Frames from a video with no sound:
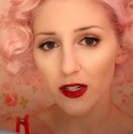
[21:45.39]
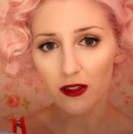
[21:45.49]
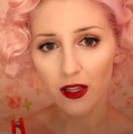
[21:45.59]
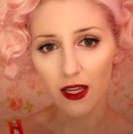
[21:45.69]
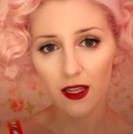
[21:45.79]

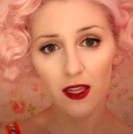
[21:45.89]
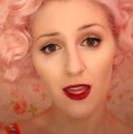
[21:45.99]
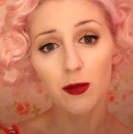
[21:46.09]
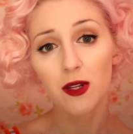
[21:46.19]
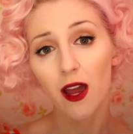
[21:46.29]
to
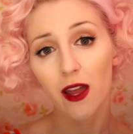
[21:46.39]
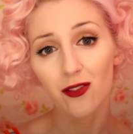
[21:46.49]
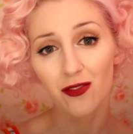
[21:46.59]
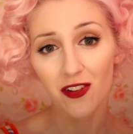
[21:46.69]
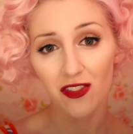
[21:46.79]
keep an eye
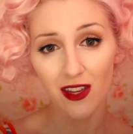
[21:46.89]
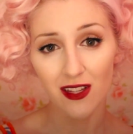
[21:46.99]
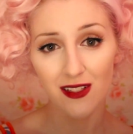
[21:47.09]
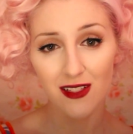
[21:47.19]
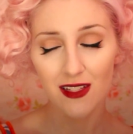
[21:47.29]
out for
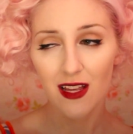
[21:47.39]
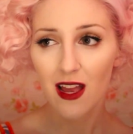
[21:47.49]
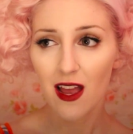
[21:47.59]
things